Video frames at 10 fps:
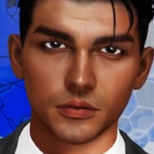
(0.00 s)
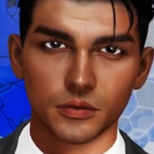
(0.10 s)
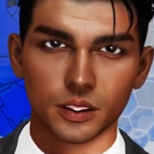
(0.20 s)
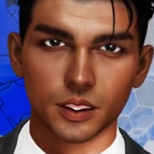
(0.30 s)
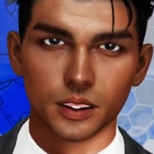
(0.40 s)

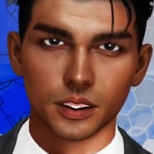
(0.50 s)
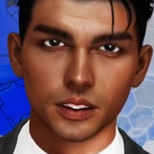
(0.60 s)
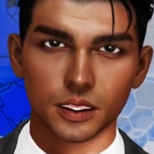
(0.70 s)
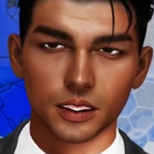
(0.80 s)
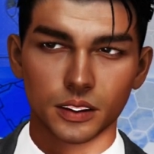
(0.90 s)
The team
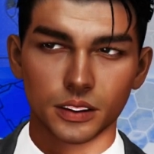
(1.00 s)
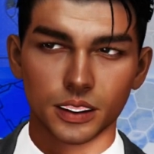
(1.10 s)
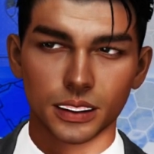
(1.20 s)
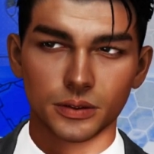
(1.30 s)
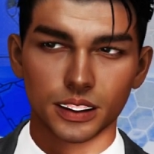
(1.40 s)
is now
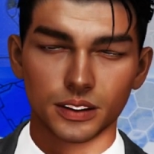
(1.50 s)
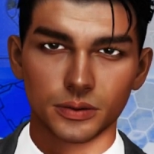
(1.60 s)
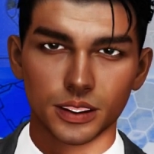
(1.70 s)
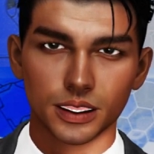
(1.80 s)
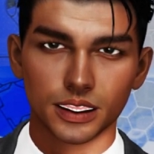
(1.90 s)
focused
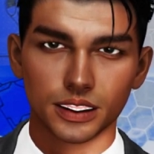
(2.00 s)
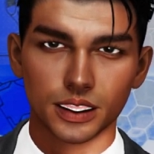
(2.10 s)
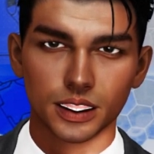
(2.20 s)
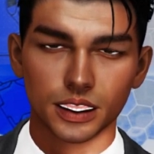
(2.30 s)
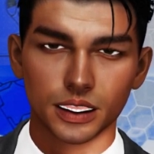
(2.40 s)
on
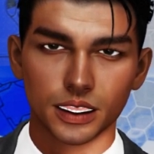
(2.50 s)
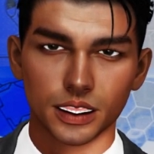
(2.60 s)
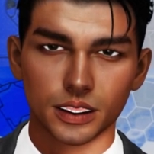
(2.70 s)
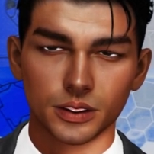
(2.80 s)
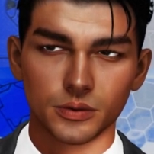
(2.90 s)
catching up with the
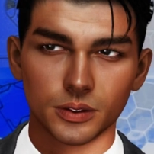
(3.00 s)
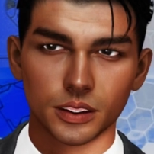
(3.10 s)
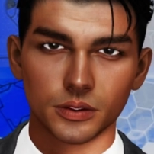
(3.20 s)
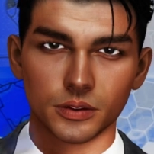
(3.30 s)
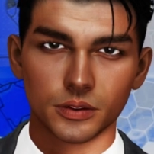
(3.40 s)
delayed
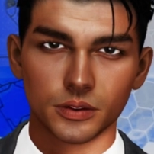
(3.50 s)
work.